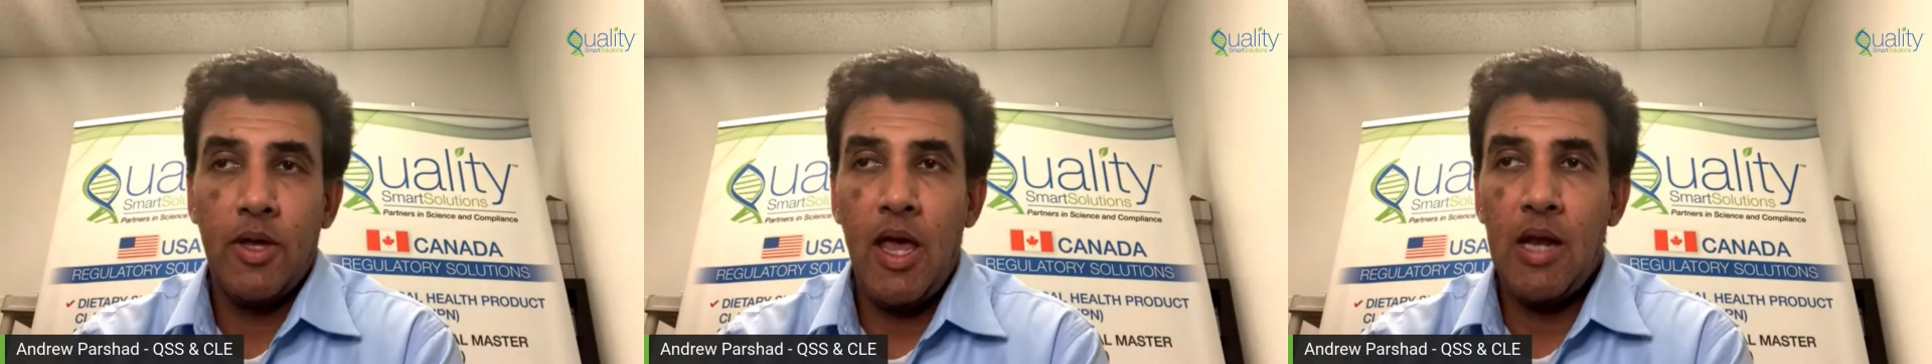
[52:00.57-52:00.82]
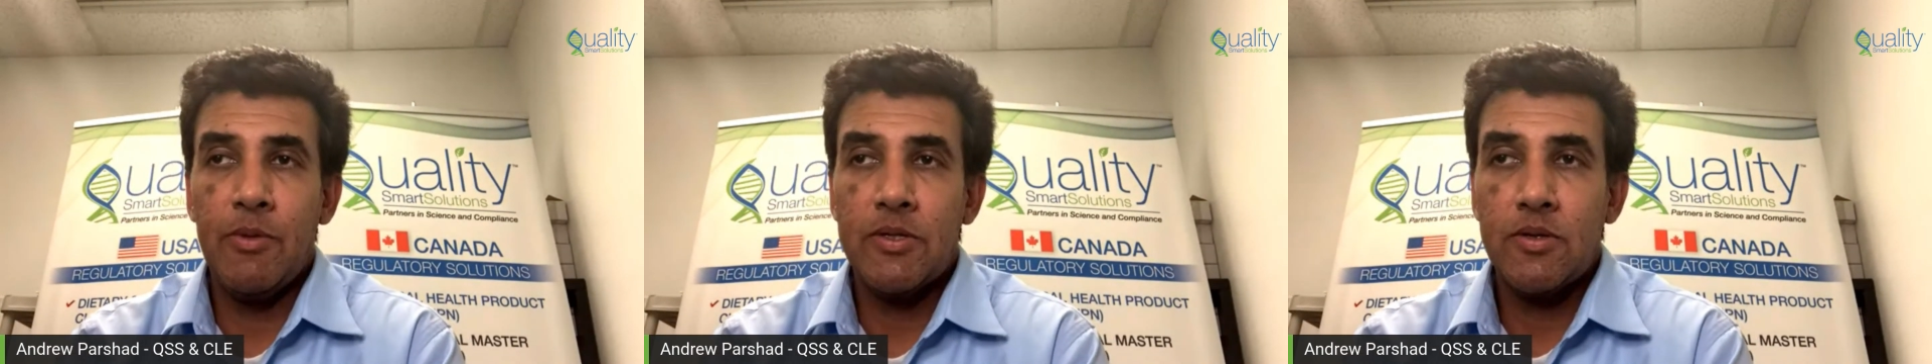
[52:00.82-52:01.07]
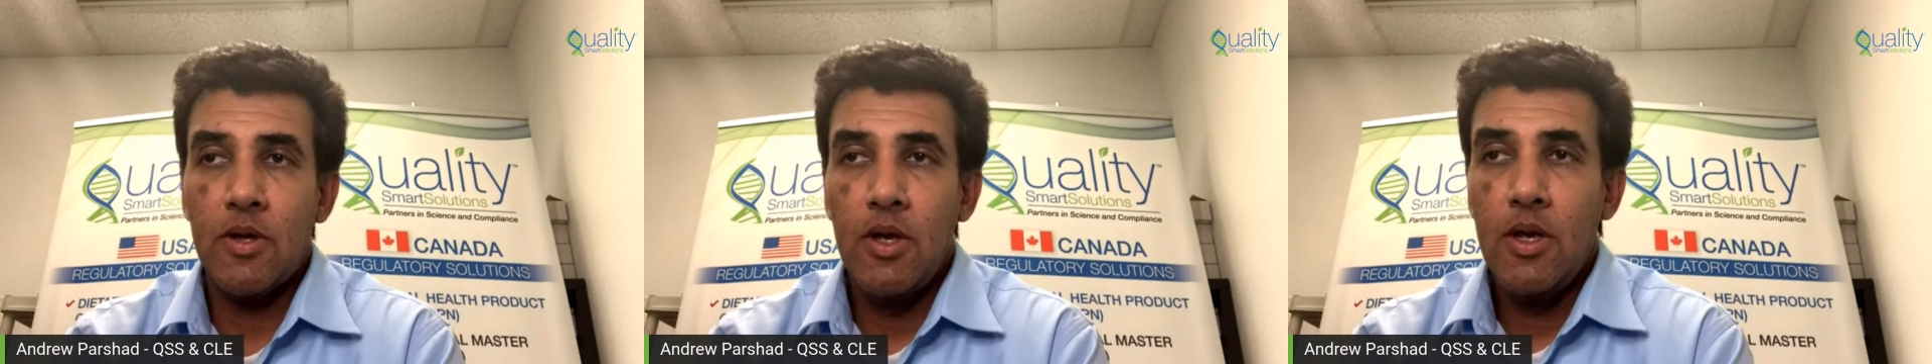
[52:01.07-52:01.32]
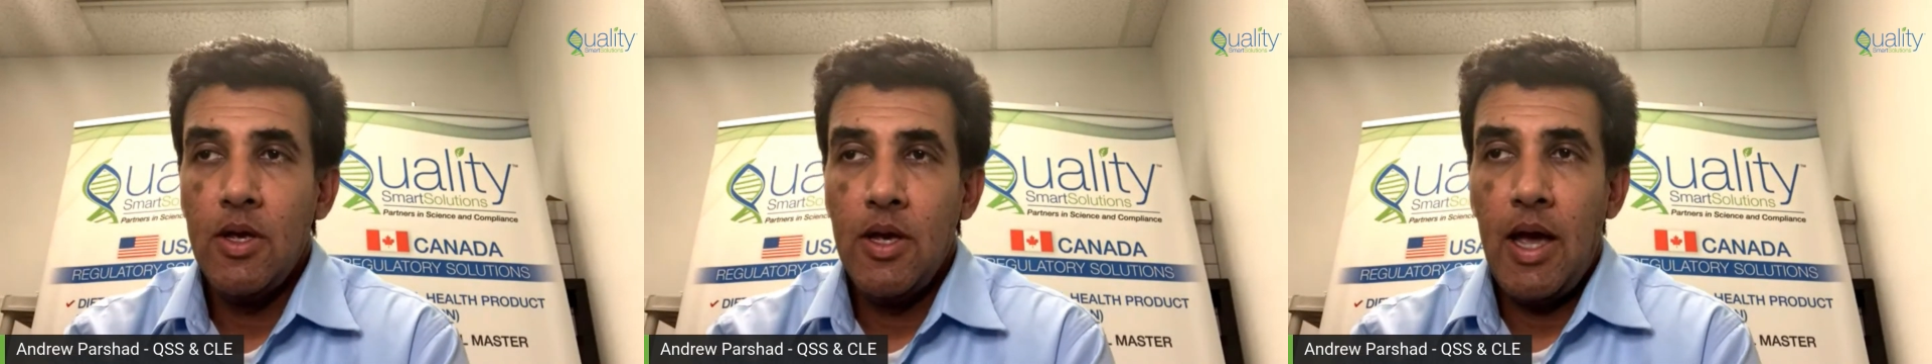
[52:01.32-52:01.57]
Cannabis
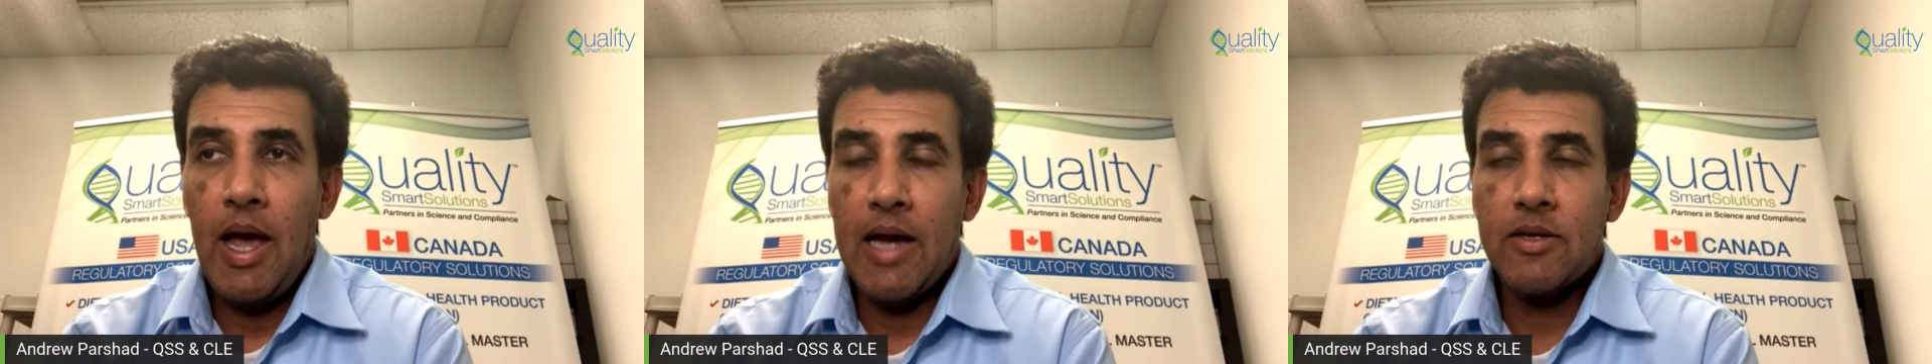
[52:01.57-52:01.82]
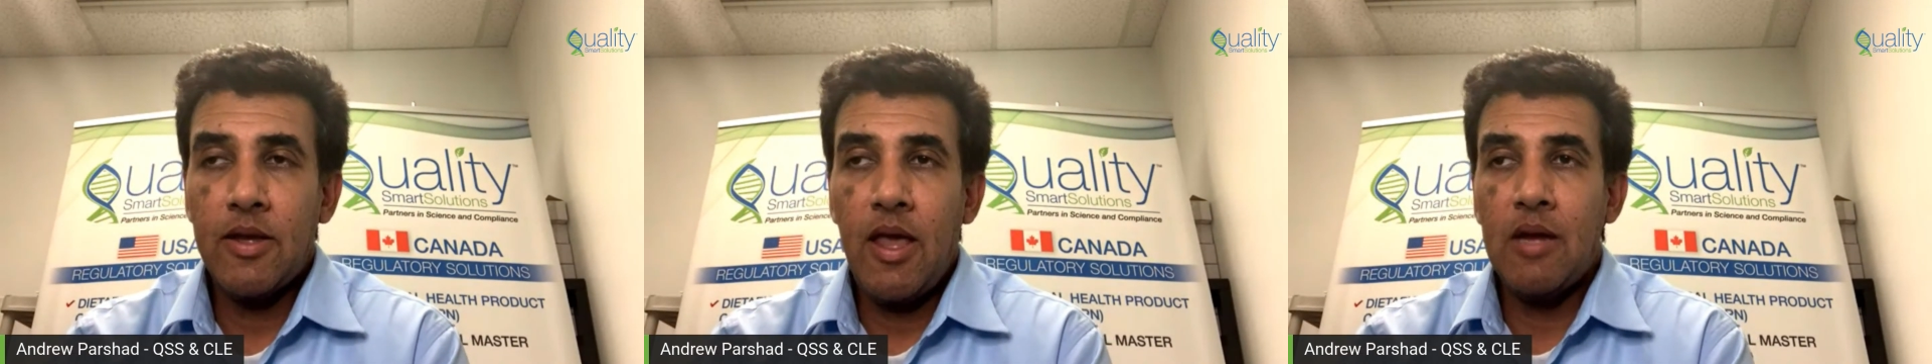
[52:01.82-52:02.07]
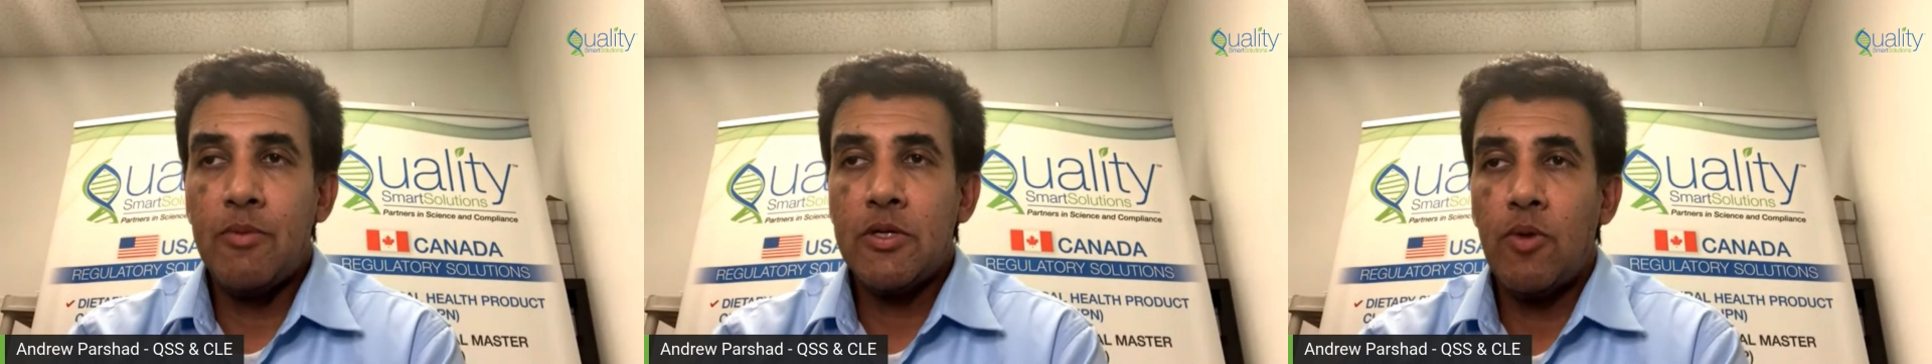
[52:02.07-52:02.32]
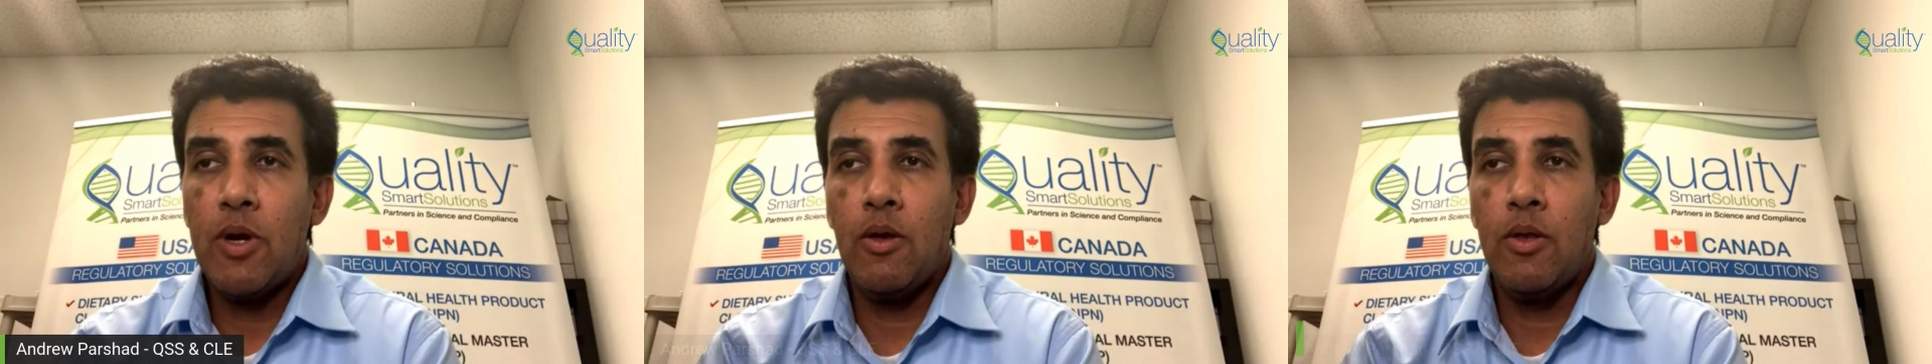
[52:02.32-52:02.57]
Act, the cannabis
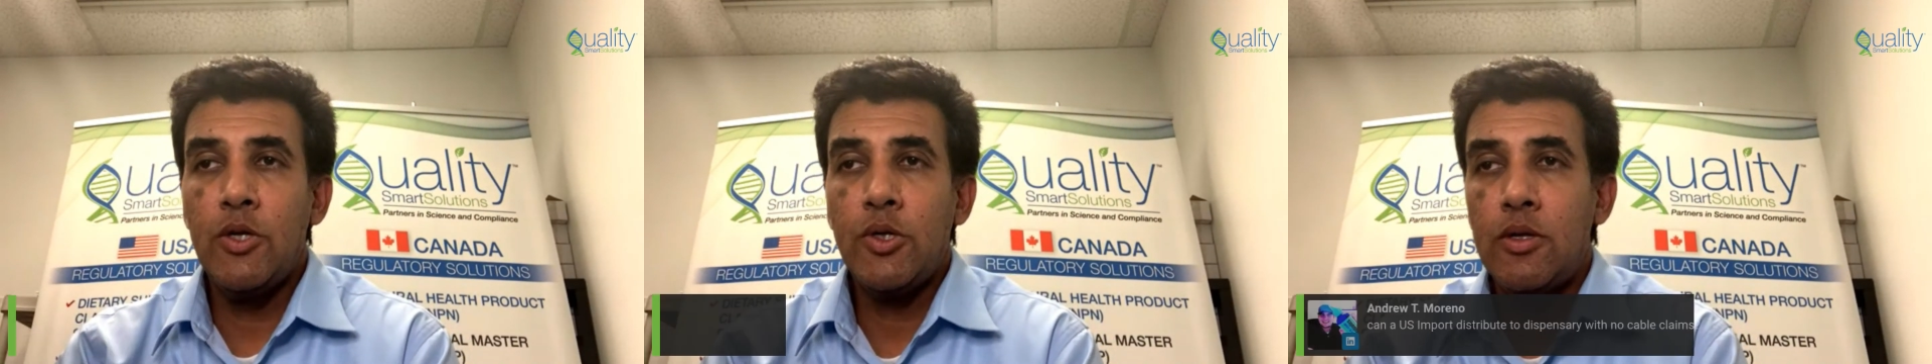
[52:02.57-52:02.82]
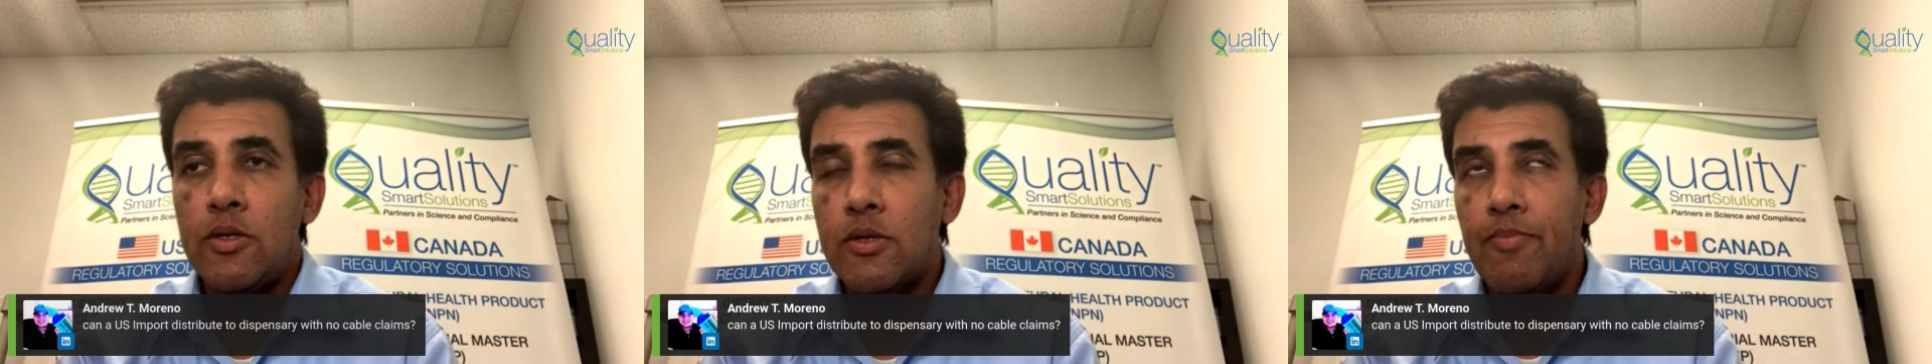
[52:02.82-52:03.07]
regulations,